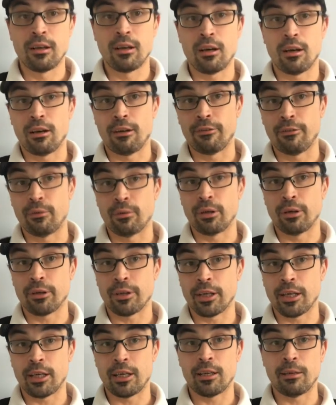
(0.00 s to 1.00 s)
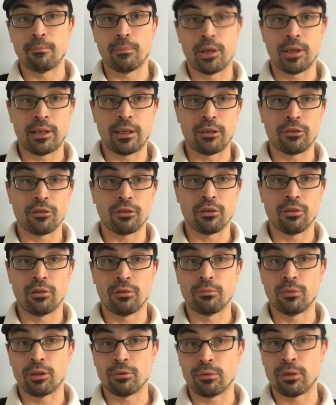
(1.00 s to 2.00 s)
I thought, okay, my legs are gone.
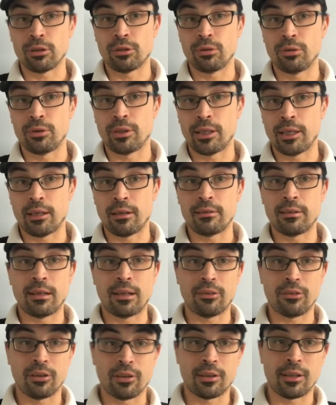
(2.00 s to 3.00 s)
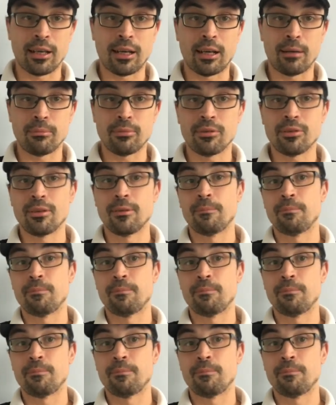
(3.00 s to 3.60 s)
What do I do now? Let's adapt.